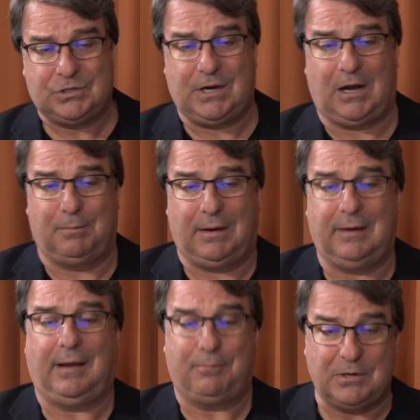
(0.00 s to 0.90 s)

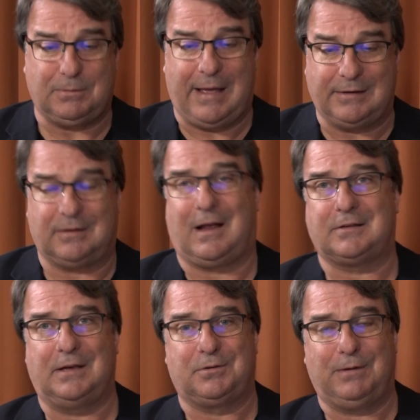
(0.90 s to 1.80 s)
Chairman, and Principal Analyst of
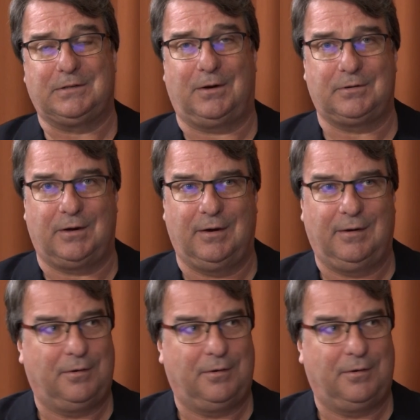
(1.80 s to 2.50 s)
Constellation Research.